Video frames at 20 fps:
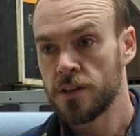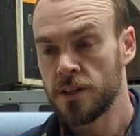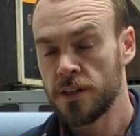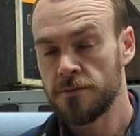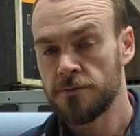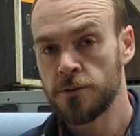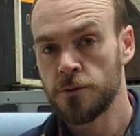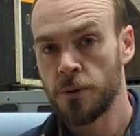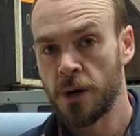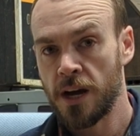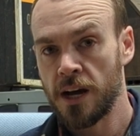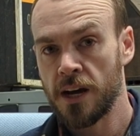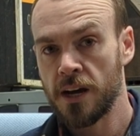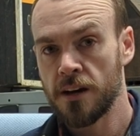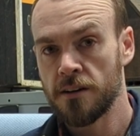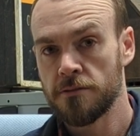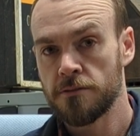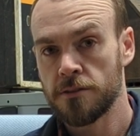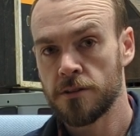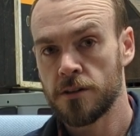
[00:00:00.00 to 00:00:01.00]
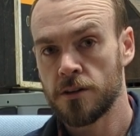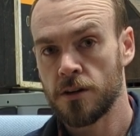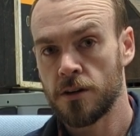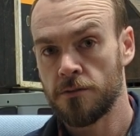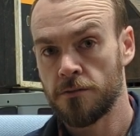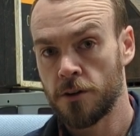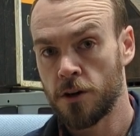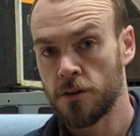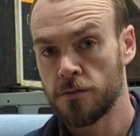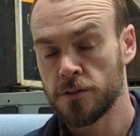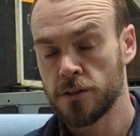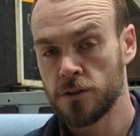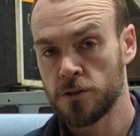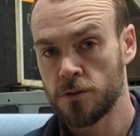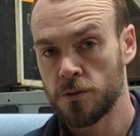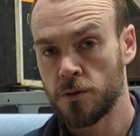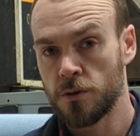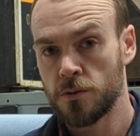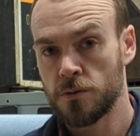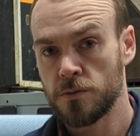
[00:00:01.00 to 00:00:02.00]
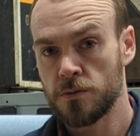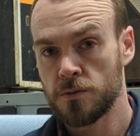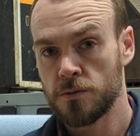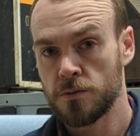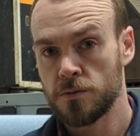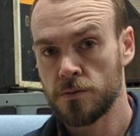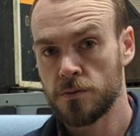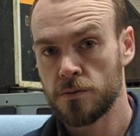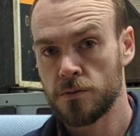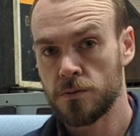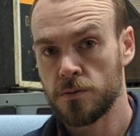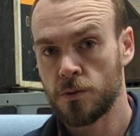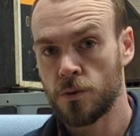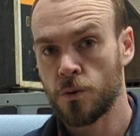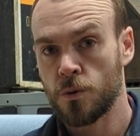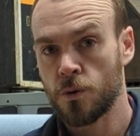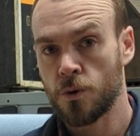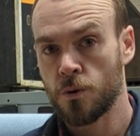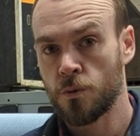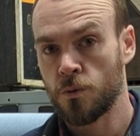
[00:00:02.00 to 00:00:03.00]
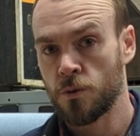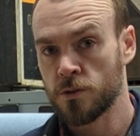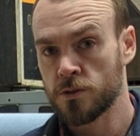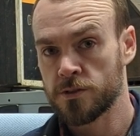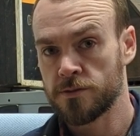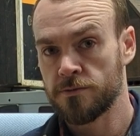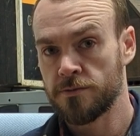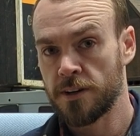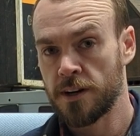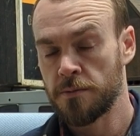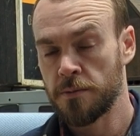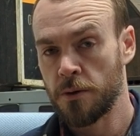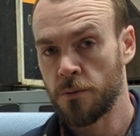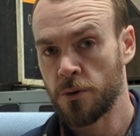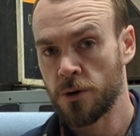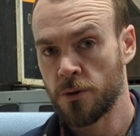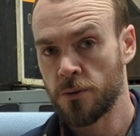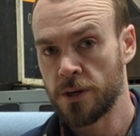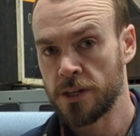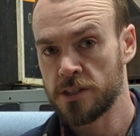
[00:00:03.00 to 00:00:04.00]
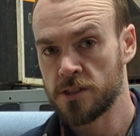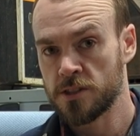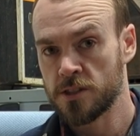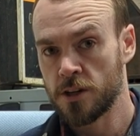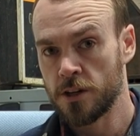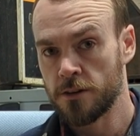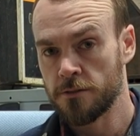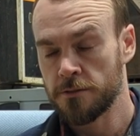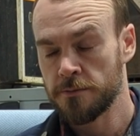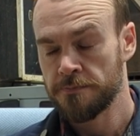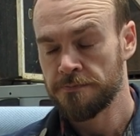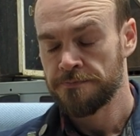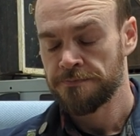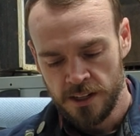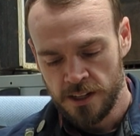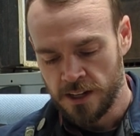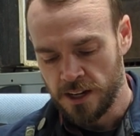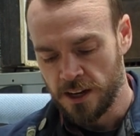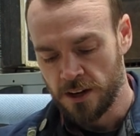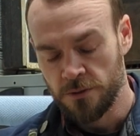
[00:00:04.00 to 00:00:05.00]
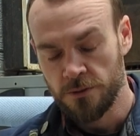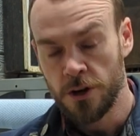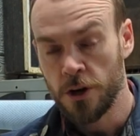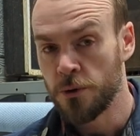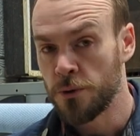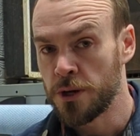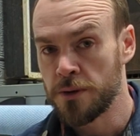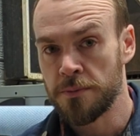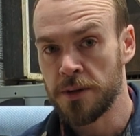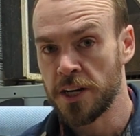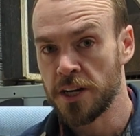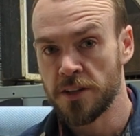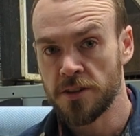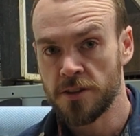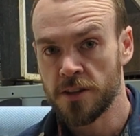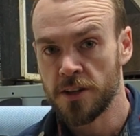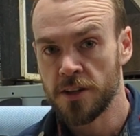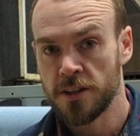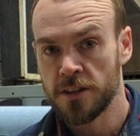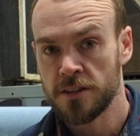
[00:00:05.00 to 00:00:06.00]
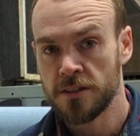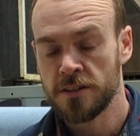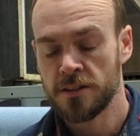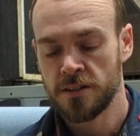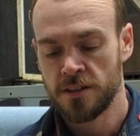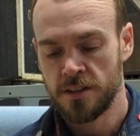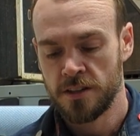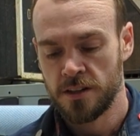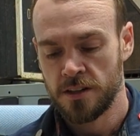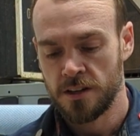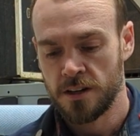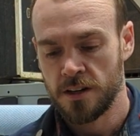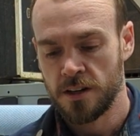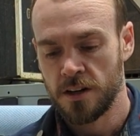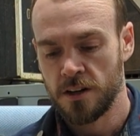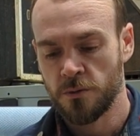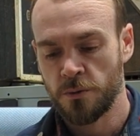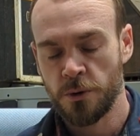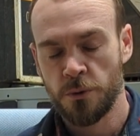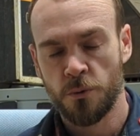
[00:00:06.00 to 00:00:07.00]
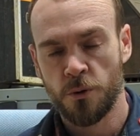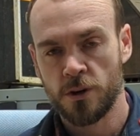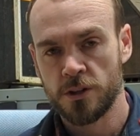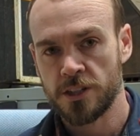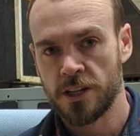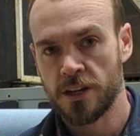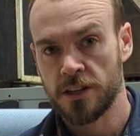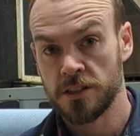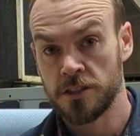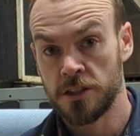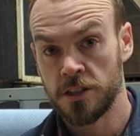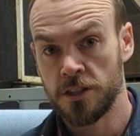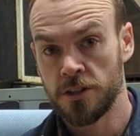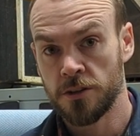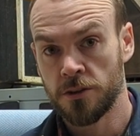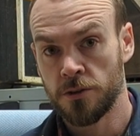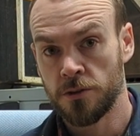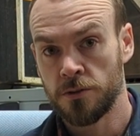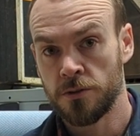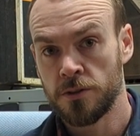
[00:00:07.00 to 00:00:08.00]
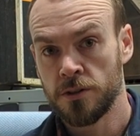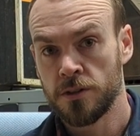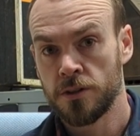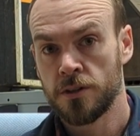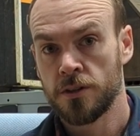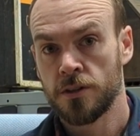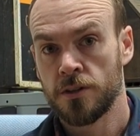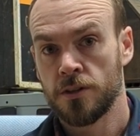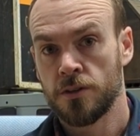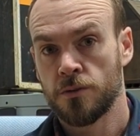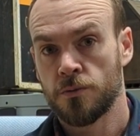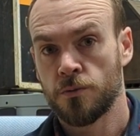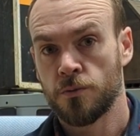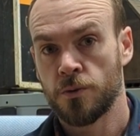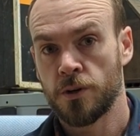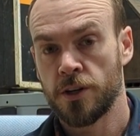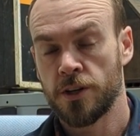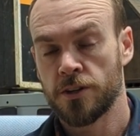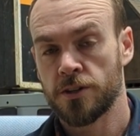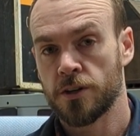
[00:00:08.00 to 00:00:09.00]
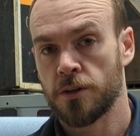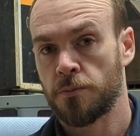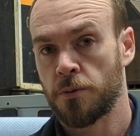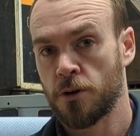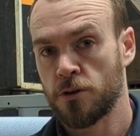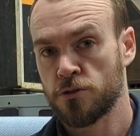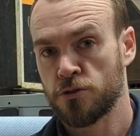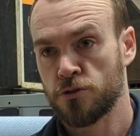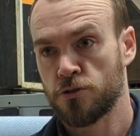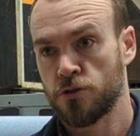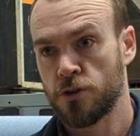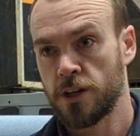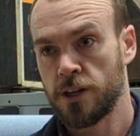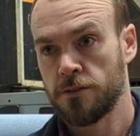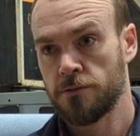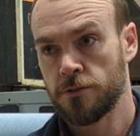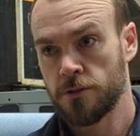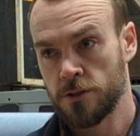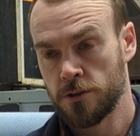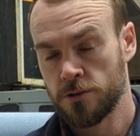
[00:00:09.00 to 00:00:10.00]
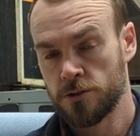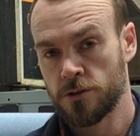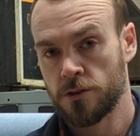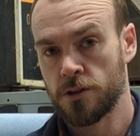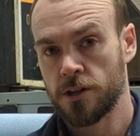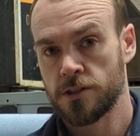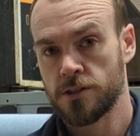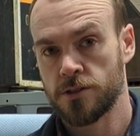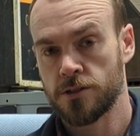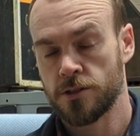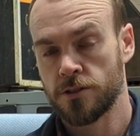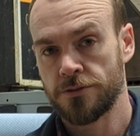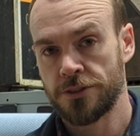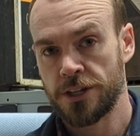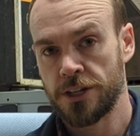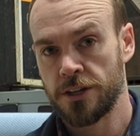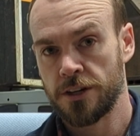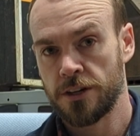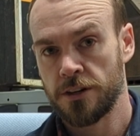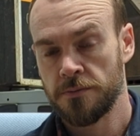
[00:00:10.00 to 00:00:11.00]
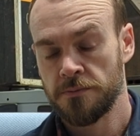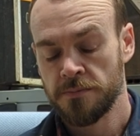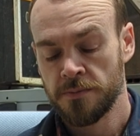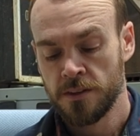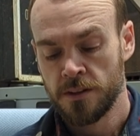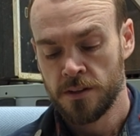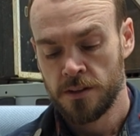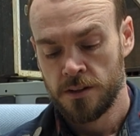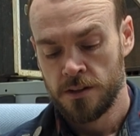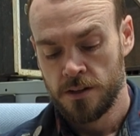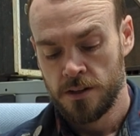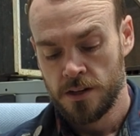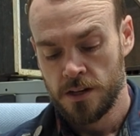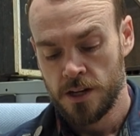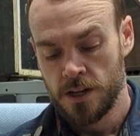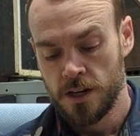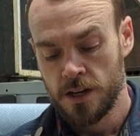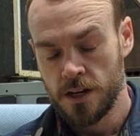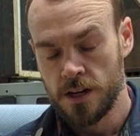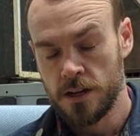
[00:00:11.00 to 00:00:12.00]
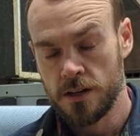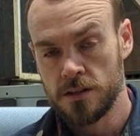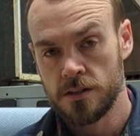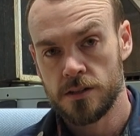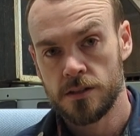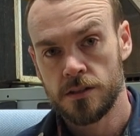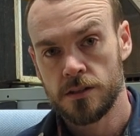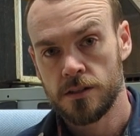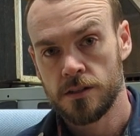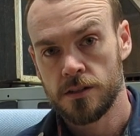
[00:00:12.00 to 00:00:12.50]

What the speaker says: if you have a Volvo or want some 5x108 stuff. I don't owe him anything. We worked out a deal with a partial trade for those RSs over there, and